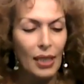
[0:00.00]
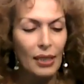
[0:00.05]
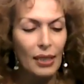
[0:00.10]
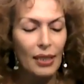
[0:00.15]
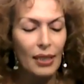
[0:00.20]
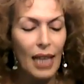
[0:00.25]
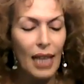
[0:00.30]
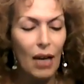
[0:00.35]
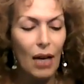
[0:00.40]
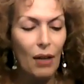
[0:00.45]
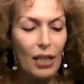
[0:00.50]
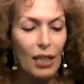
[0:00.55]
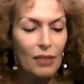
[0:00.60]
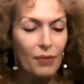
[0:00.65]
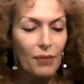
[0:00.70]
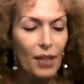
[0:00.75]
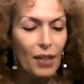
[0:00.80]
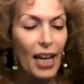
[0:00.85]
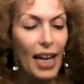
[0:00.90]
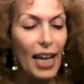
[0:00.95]
Now, as
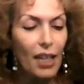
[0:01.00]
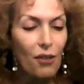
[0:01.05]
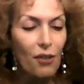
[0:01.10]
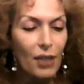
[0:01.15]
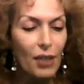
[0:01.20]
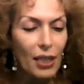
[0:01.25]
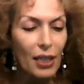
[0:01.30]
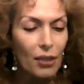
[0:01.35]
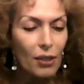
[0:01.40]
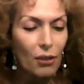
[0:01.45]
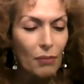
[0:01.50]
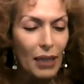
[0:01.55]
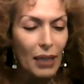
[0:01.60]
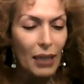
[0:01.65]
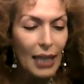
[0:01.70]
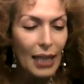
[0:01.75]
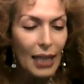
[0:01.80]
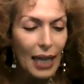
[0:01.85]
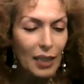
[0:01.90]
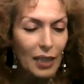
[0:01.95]
for Adrian, you're my
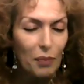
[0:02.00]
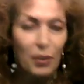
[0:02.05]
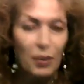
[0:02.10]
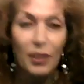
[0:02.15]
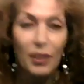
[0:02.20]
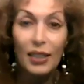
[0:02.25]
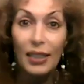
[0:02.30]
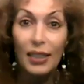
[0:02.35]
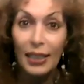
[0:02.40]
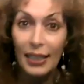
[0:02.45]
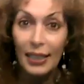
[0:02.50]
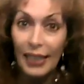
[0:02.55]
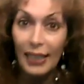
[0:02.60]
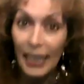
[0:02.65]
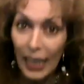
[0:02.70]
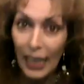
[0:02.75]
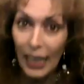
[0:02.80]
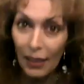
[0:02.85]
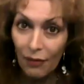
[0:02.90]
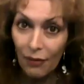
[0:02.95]
last person this
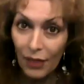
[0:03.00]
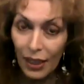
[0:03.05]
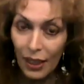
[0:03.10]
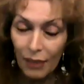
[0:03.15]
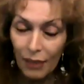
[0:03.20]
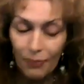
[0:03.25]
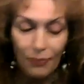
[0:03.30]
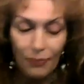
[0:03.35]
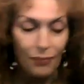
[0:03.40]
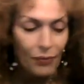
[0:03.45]
evening.